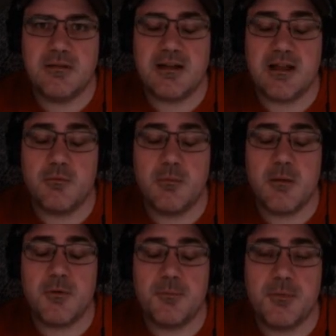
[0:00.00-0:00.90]
that I
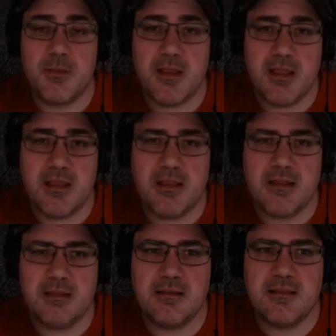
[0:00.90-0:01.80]
remember
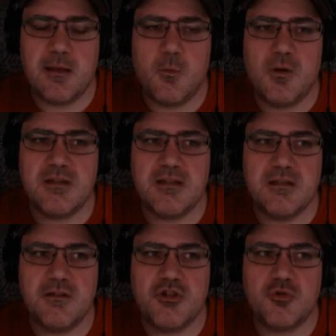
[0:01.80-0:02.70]
playing that
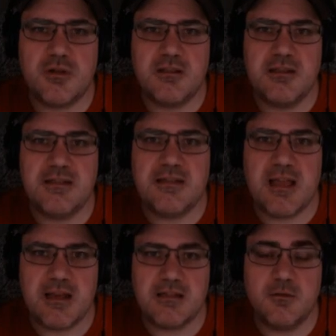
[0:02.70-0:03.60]
wasn't strictly
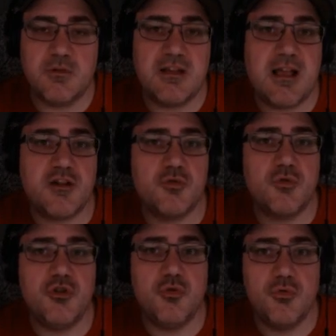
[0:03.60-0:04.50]
text. There was an actual
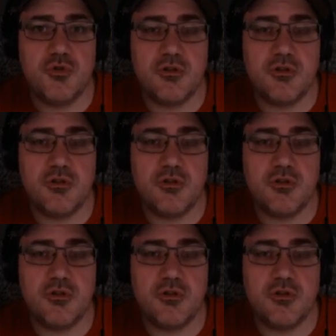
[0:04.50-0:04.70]
use.